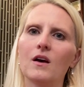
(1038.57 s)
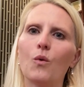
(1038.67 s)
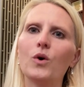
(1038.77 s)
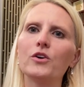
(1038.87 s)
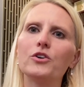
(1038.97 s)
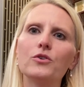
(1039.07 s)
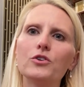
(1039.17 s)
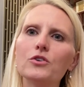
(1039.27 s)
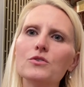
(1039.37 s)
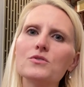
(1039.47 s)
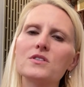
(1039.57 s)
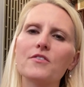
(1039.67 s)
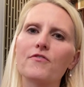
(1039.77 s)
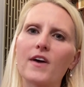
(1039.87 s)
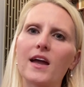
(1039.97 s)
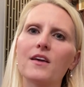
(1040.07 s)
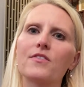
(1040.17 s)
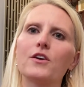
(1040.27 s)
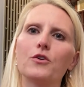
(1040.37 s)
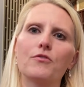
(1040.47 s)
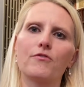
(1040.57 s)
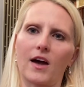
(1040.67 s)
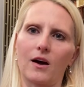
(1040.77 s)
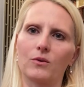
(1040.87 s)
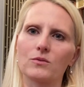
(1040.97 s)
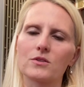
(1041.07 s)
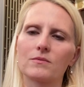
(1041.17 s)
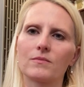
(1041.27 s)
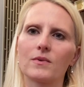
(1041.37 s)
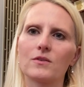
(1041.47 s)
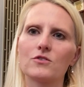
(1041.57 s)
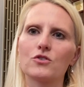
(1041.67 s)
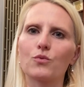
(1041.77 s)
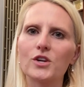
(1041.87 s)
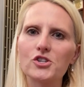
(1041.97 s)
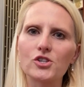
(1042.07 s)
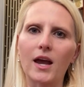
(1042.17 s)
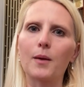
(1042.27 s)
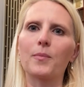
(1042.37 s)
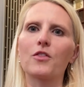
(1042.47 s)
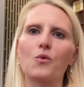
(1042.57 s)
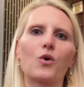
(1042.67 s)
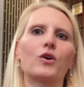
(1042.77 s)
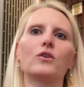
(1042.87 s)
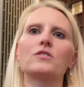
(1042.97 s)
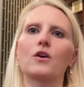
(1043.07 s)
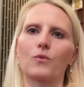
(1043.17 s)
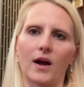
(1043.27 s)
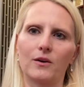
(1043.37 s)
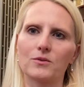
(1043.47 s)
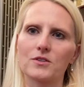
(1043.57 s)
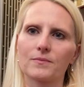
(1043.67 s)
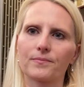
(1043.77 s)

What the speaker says: "Will you use the faith you've found to reshape the world around?